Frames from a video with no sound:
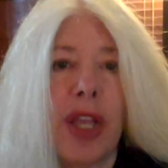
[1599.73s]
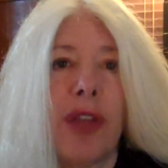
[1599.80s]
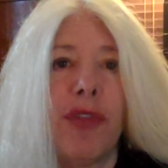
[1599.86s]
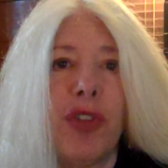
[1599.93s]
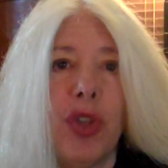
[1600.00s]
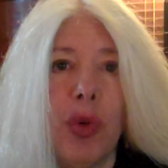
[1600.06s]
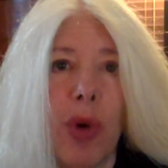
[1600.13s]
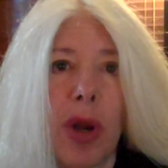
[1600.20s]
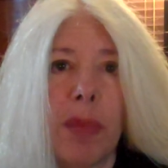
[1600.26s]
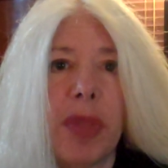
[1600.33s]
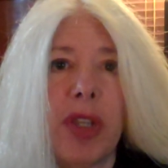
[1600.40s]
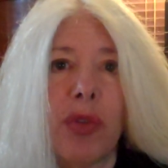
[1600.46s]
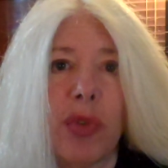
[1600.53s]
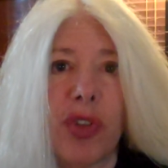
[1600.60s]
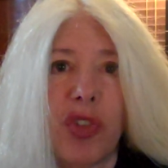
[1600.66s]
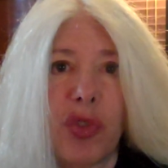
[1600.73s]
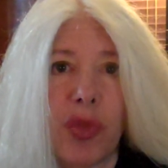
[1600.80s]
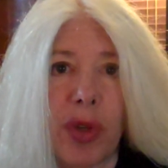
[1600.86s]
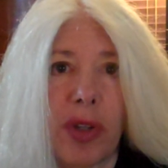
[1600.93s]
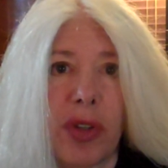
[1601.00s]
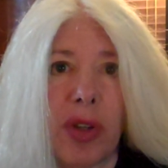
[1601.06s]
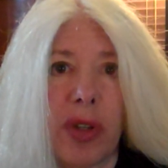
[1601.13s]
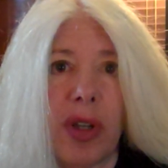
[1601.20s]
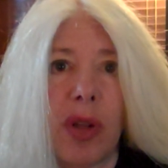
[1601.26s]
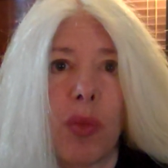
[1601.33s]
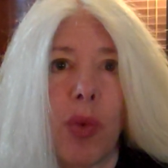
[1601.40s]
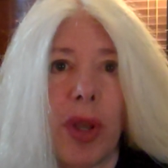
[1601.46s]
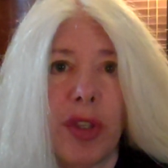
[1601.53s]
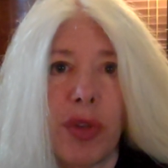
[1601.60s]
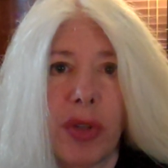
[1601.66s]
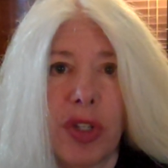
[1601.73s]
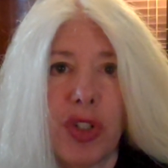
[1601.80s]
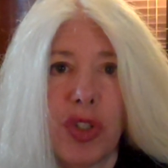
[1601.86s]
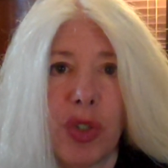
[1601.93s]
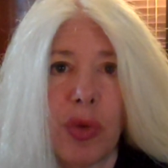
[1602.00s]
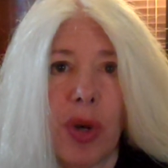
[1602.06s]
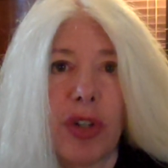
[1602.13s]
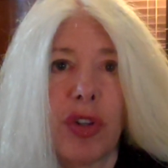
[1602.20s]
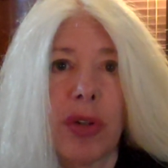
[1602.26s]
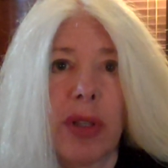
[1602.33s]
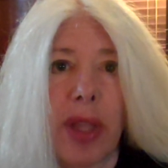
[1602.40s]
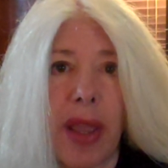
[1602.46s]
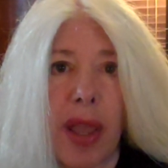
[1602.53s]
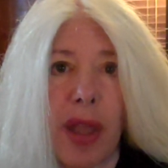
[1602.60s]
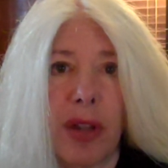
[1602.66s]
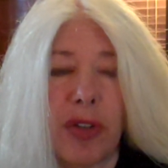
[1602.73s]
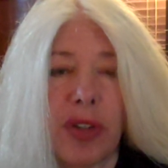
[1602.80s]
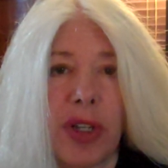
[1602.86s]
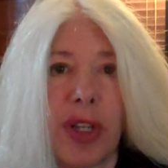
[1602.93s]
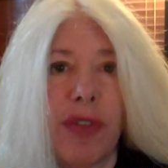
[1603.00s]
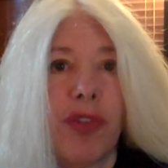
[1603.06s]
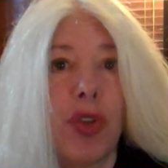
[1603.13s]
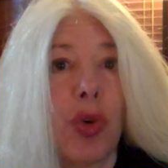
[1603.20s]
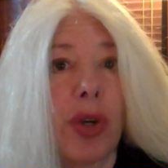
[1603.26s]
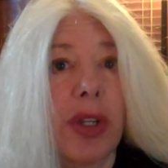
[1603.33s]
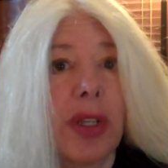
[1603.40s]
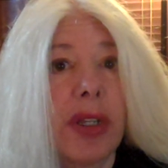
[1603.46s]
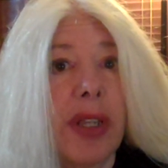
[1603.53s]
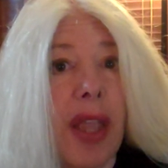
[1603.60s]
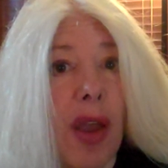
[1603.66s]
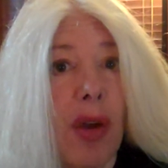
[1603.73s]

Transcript: if you are being restricted in what you can do on your land, if your